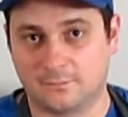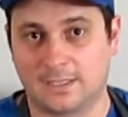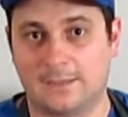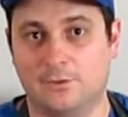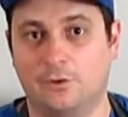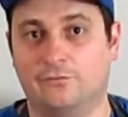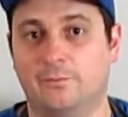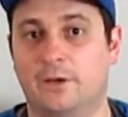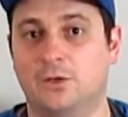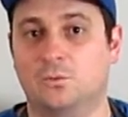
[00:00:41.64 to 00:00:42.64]
coming off a
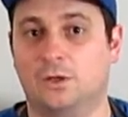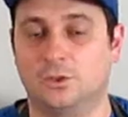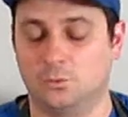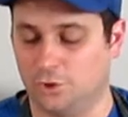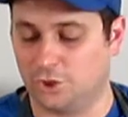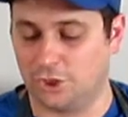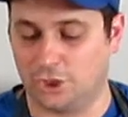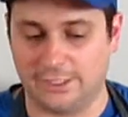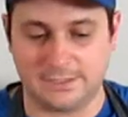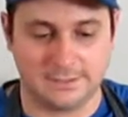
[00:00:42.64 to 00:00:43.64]
boat while you're working
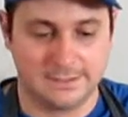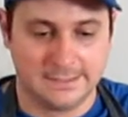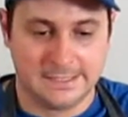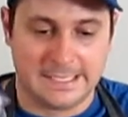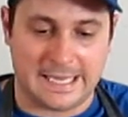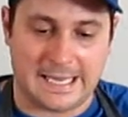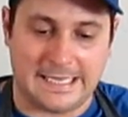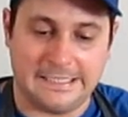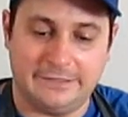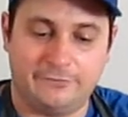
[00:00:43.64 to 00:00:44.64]
on it.
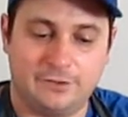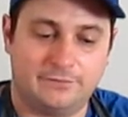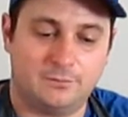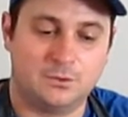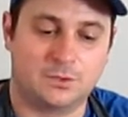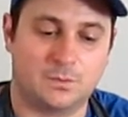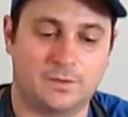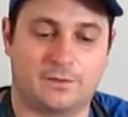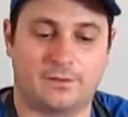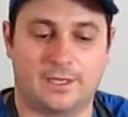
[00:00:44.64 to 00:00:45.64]
And if you ever work
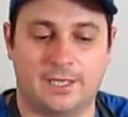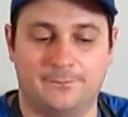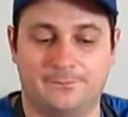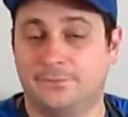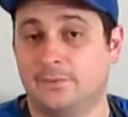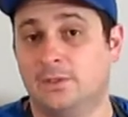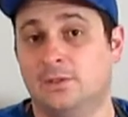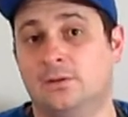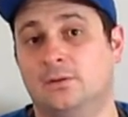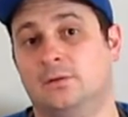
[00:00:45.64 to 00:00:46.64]
with
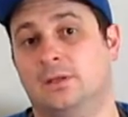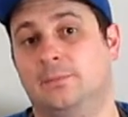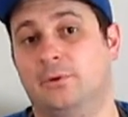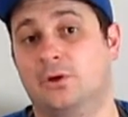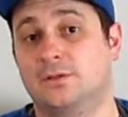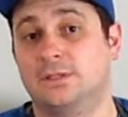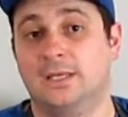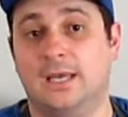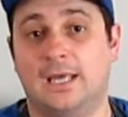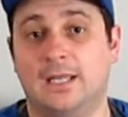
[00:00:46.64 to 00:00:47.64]

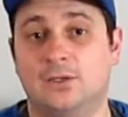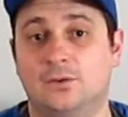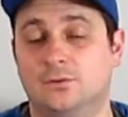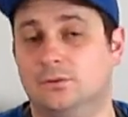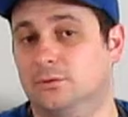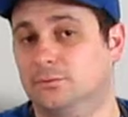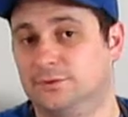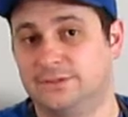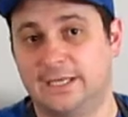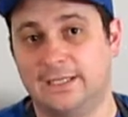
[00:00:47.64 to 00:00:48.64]
epoxy and you're
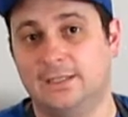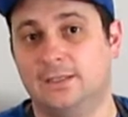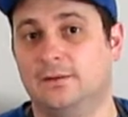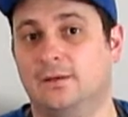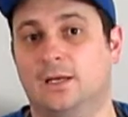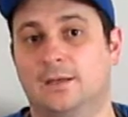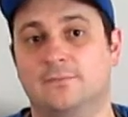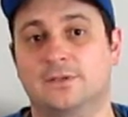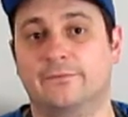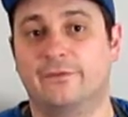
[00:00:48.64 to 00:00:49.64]
sanding
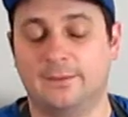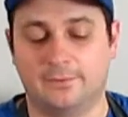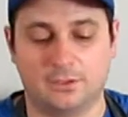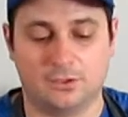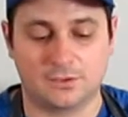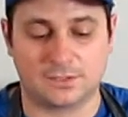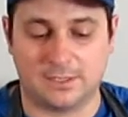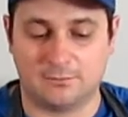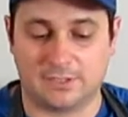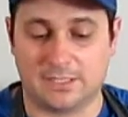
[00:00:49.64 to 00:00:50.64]
some fiberglass,
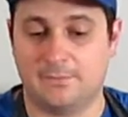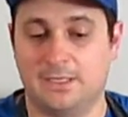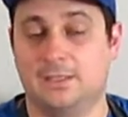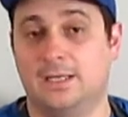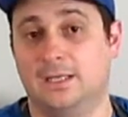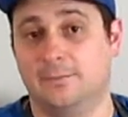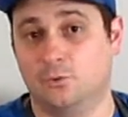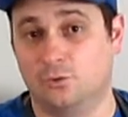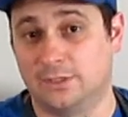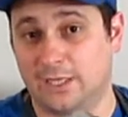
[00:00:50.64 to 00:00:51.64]
I would recommend getting a
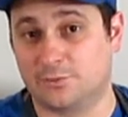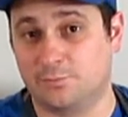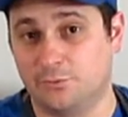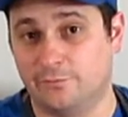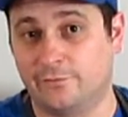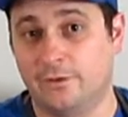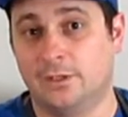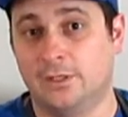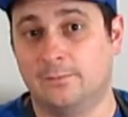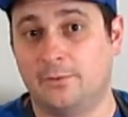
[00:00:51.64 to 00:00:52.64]
more dust-proof
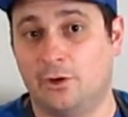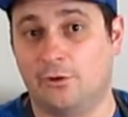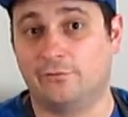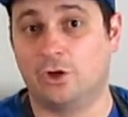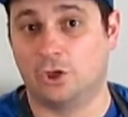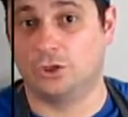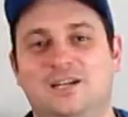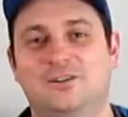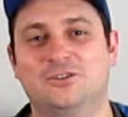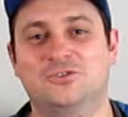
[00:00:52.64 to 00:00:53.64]
pair of
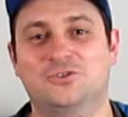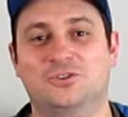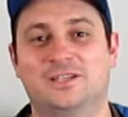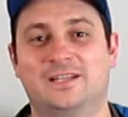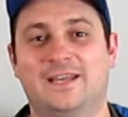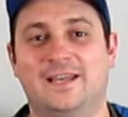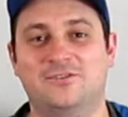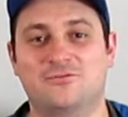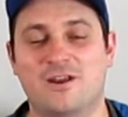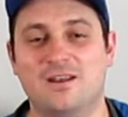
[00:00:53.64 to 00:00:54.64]
goggles. Jordan
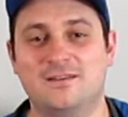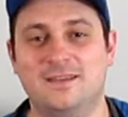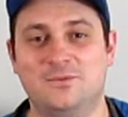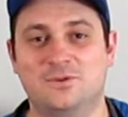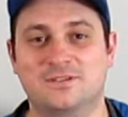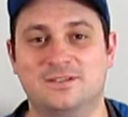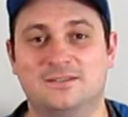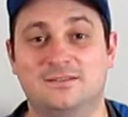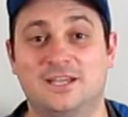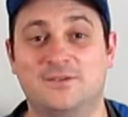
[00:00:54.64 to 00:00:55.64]
had to run. He was
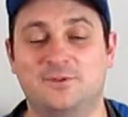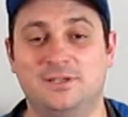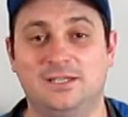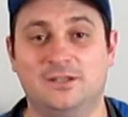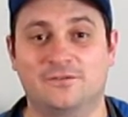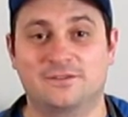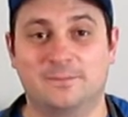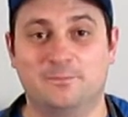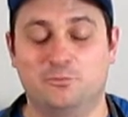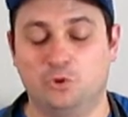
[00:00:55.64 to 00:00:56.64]
in desperate need of
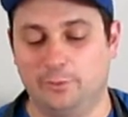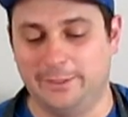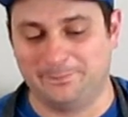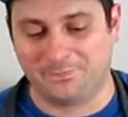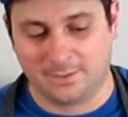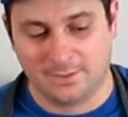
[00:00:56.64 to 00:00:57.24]
some booby.